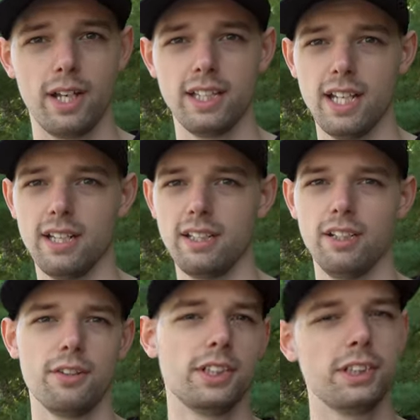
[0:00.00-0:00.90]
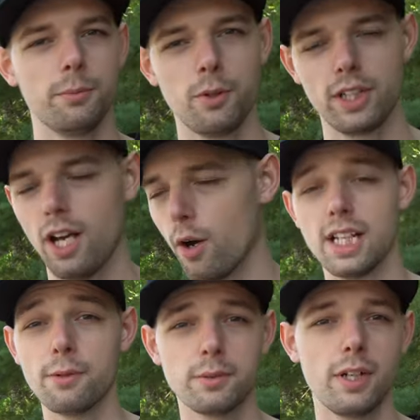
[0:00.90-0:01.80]
And then, you know, there's still more to go. So
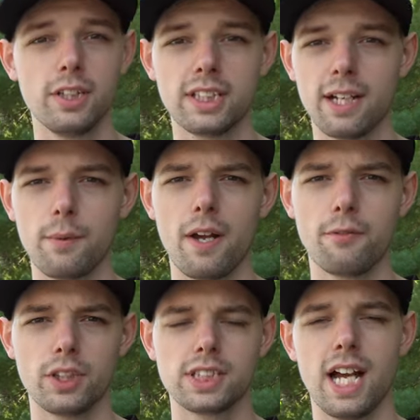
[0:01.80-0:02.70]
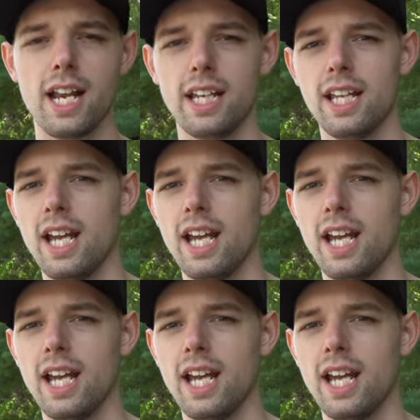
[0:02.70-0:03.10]
that was what it looked like when I first got it.